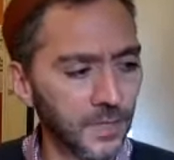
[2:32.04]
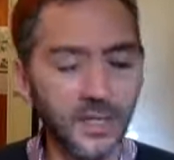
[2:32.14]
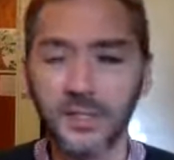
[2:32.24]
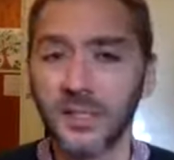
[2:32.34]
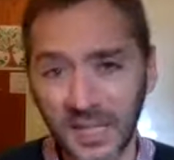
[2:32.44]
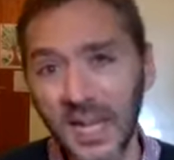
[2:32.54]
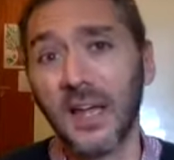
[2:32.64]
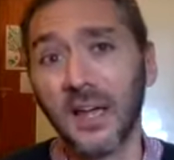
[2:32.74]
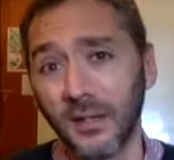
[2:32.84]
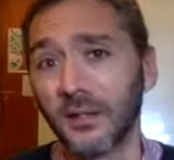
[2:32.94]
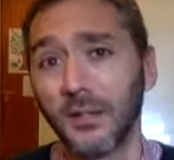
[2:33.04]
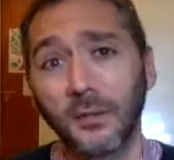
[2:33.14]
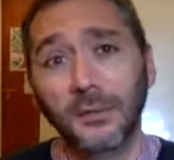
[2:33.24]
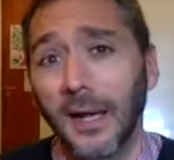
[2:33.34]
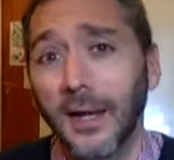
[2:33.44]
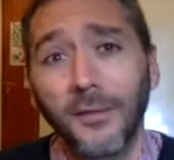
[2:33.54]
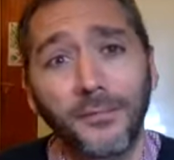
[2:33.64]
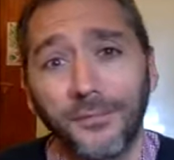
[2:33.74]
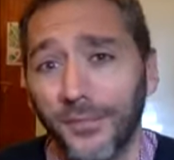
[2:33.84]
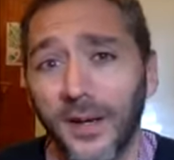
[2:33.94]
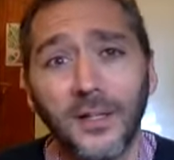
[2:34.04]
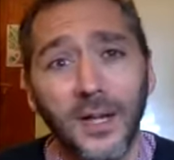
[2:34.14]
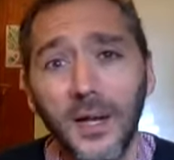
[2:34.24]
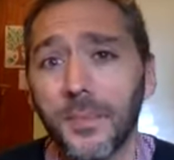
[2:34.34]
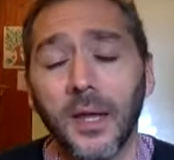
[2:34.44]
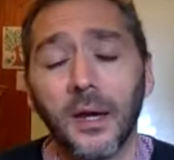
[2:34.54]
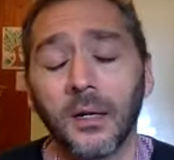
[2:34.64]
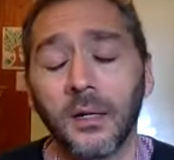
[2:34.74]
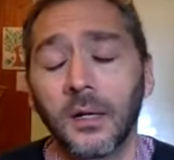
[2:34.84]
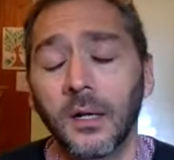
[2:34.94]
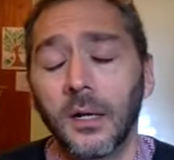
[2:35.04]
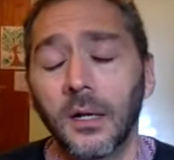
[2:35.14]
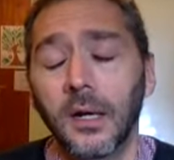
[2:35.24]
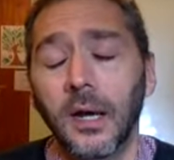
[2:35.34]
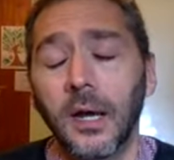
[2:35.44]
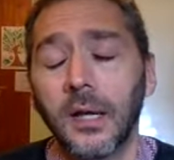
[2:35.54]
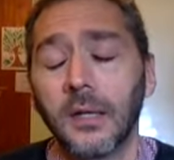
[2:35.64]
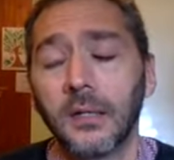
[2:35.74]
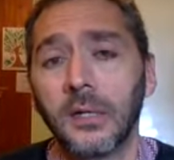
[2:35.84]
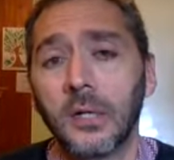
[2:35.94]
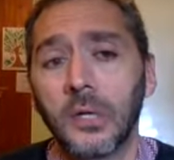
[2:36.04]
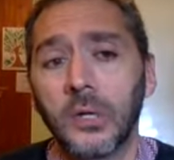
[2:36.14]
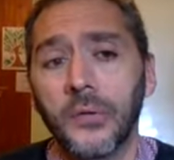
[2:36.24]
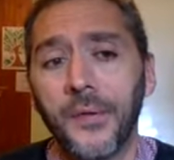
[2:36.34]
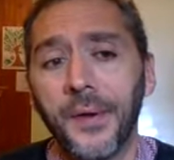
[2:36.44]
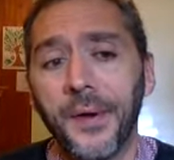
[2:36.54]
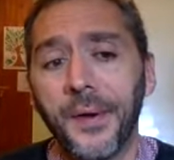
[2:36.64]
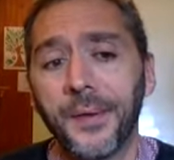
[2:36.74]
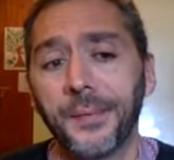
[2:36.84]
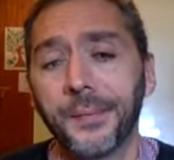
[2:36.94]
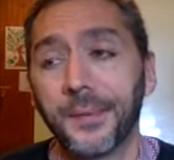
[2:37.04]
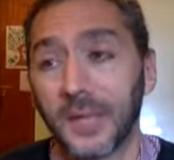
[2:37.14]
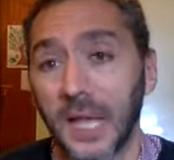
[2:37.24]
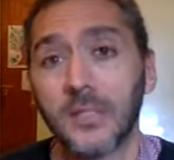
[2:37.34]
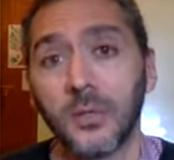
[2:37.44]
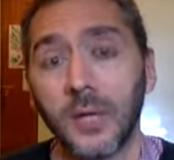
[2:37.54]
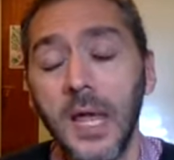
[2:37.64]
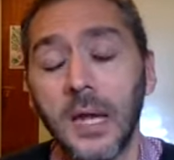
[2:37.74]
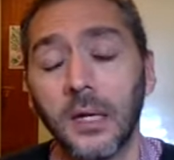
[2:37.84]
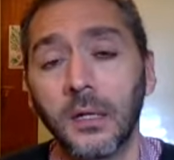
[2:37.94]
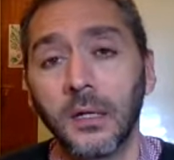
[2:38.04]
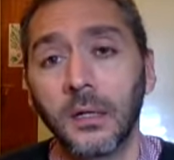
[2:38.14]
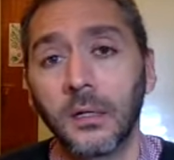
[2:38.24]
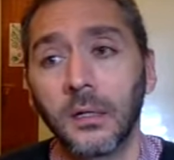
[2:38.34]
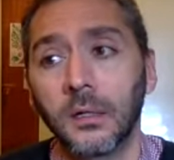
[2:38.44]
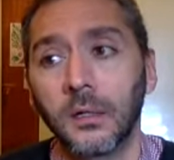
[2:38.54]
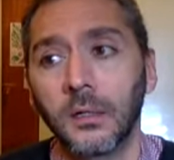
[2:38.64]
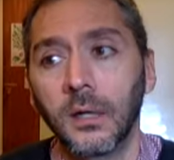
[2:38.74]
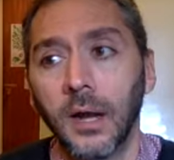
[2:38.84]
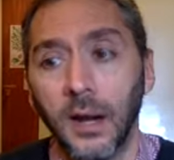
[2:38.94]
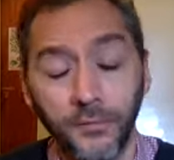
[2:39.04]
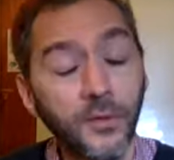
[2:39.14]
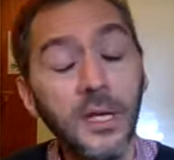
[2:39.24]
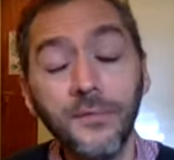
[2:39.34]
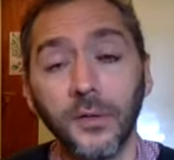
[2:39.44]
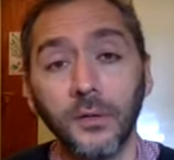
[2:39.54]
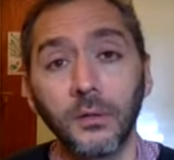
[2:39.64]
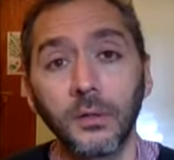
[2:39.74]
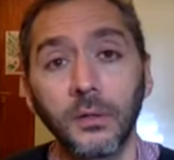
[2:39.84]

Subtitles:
says, yeah, you kind of fucked up there. And, but that's okay. And I forgive you.